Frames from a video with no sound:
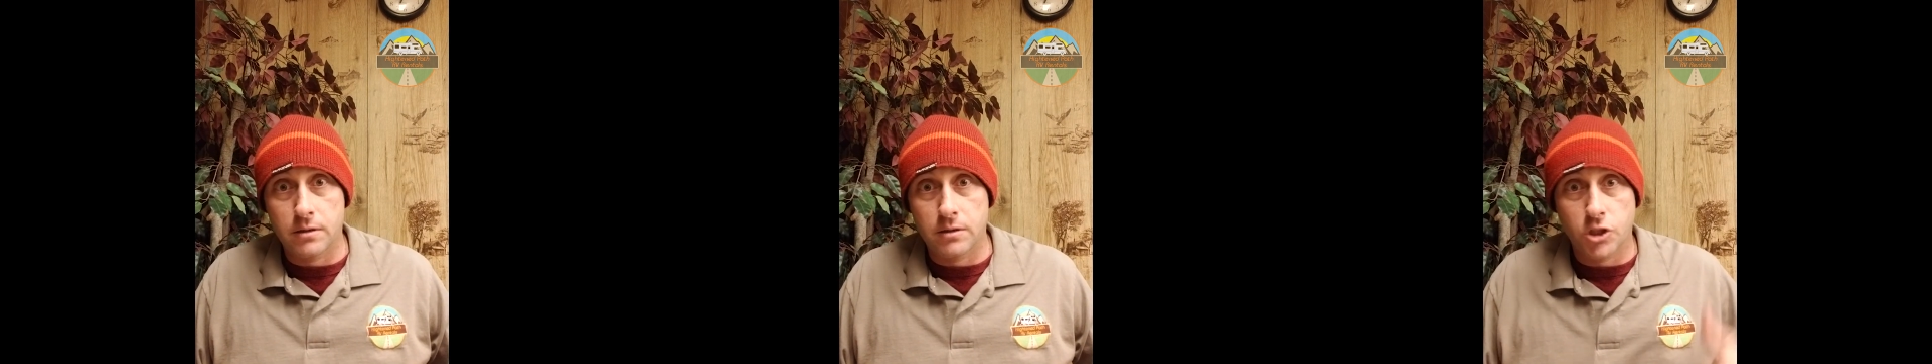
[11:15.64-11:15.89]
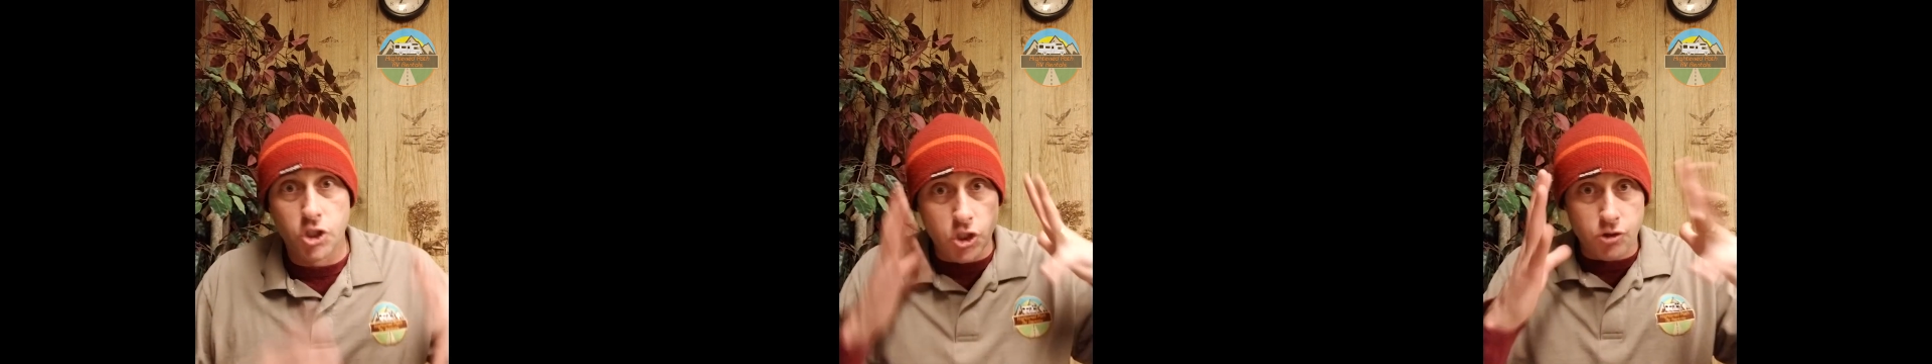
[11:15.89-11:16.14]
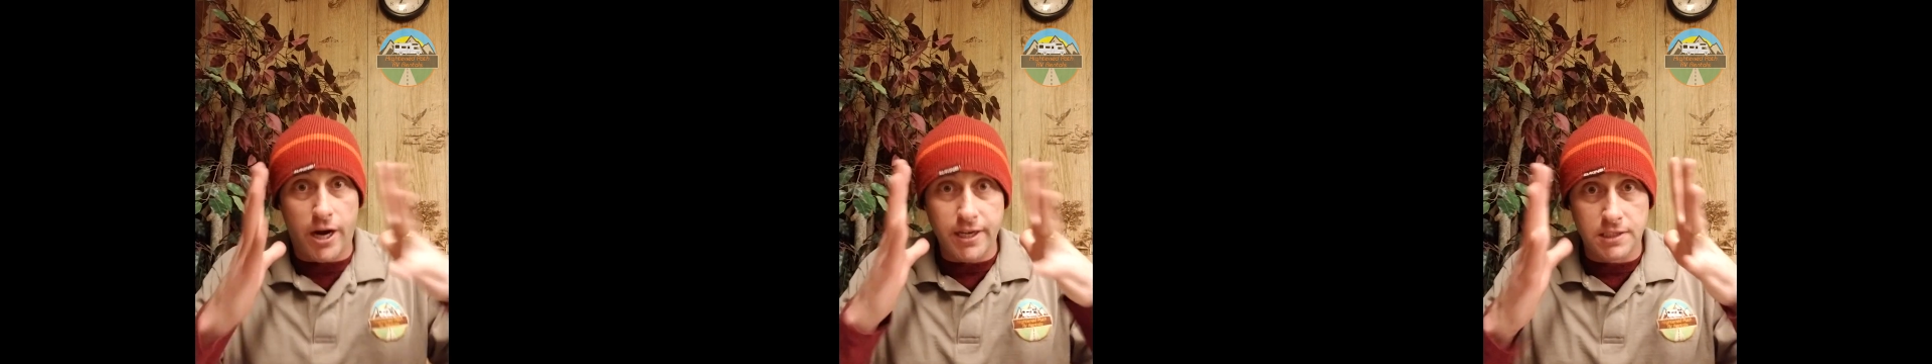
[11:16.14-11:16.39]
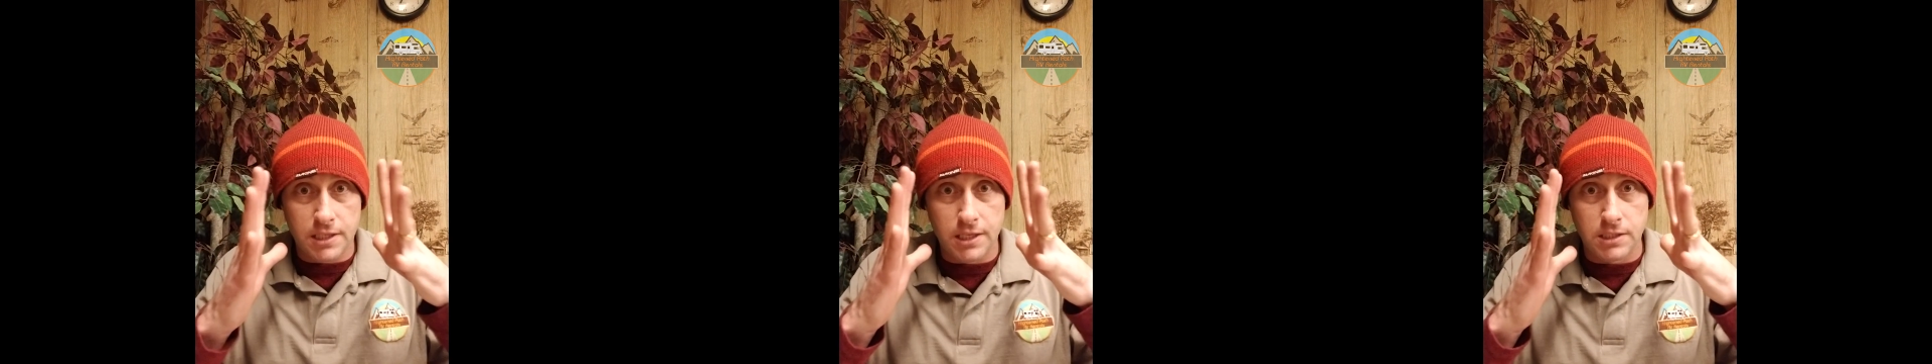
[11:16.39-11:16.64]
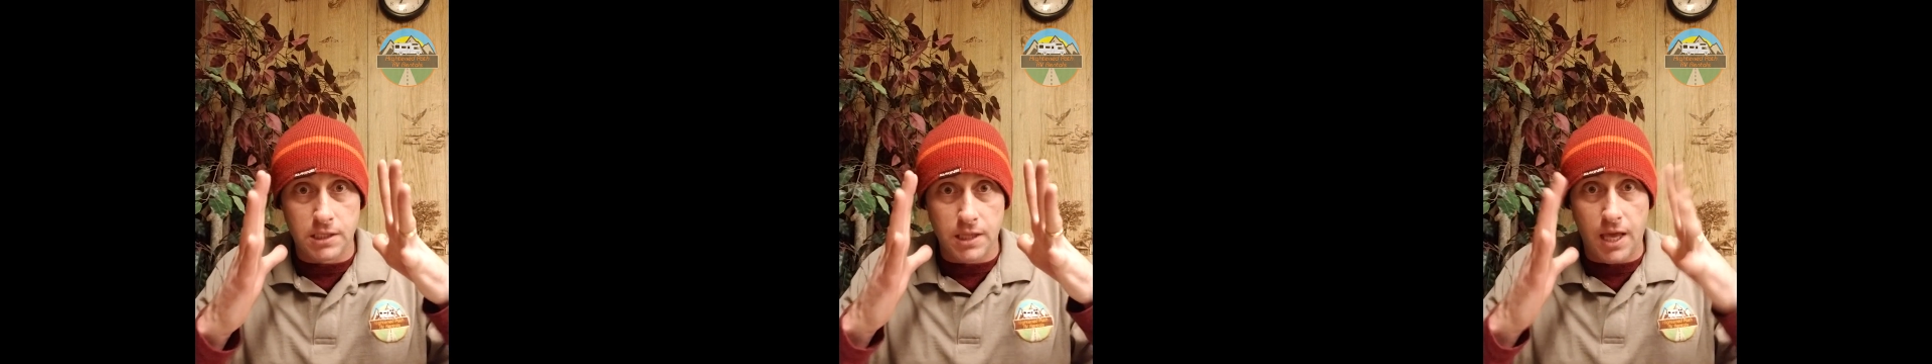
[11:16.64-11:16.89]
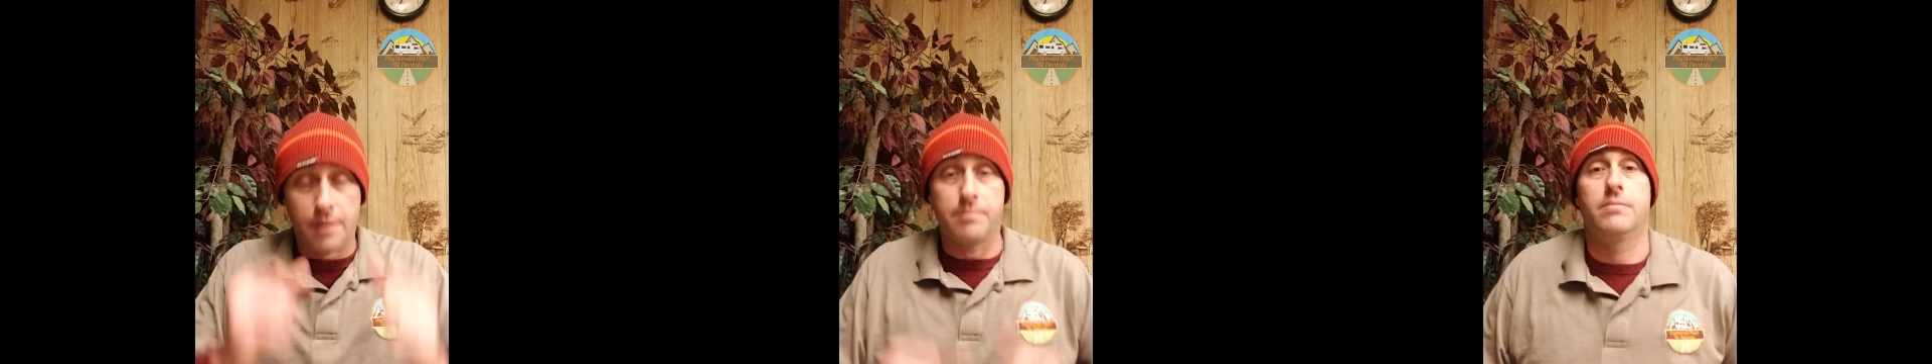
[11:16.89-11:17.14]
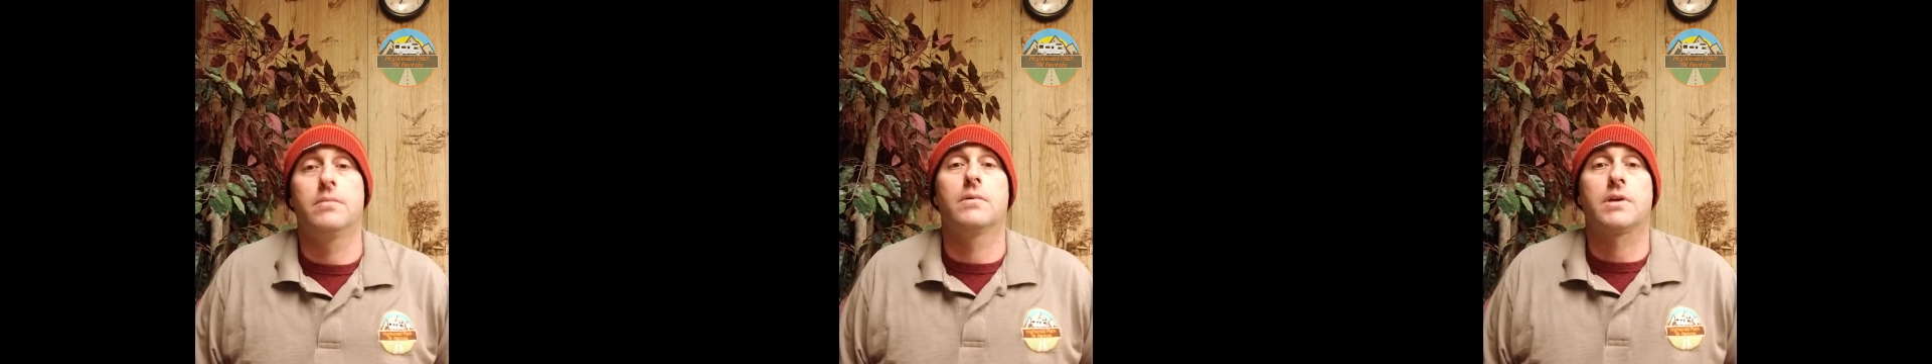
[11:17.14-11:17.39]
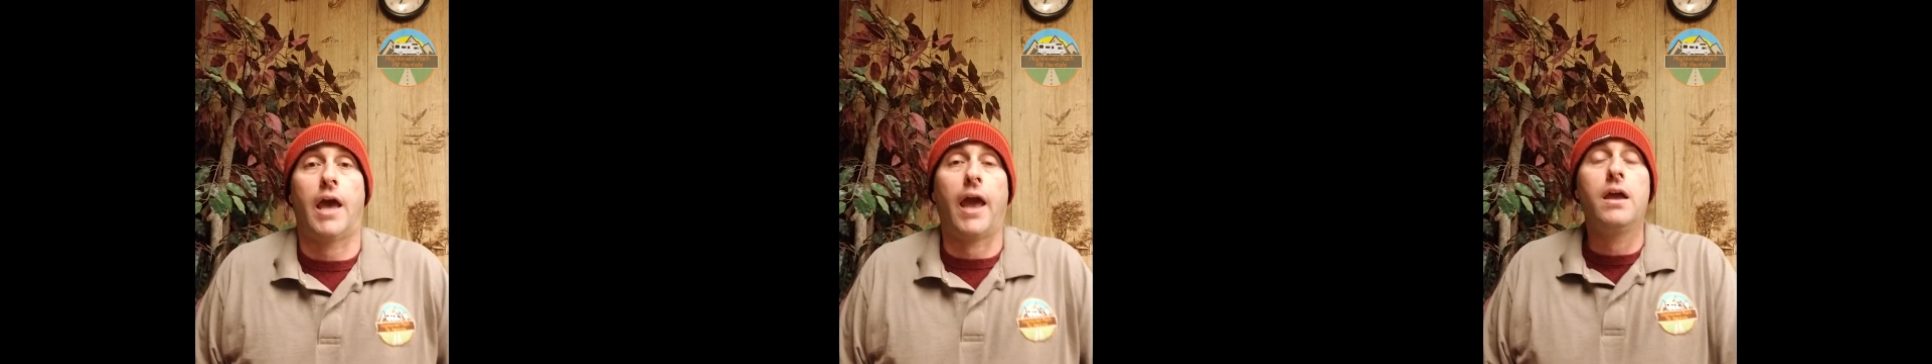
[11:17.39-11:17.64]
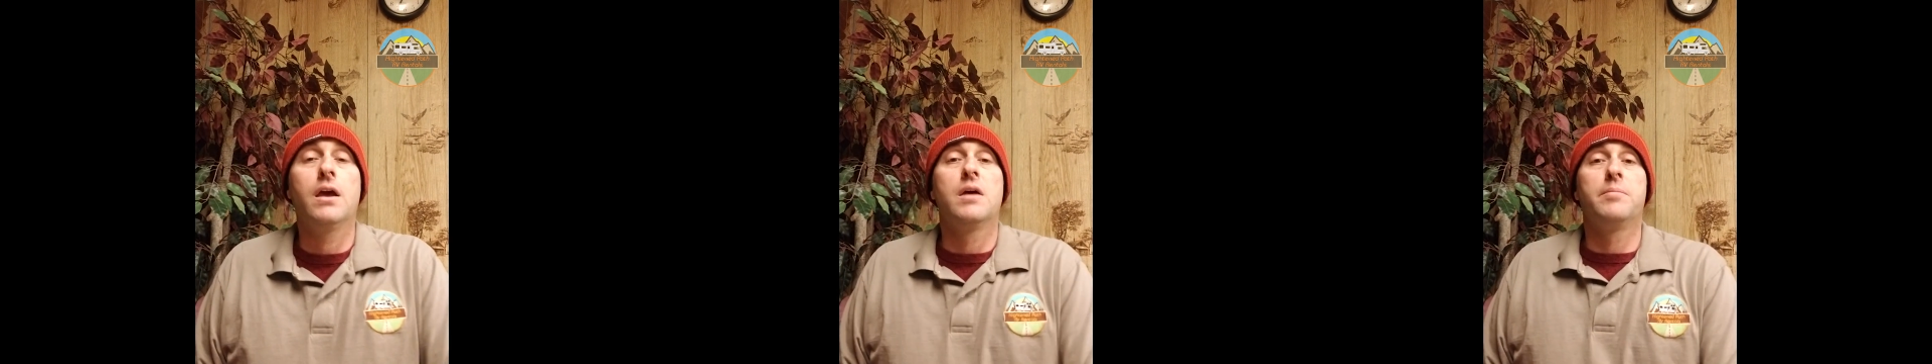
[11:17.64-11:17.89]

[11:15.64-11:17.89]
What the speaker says: Stress this to them, okay?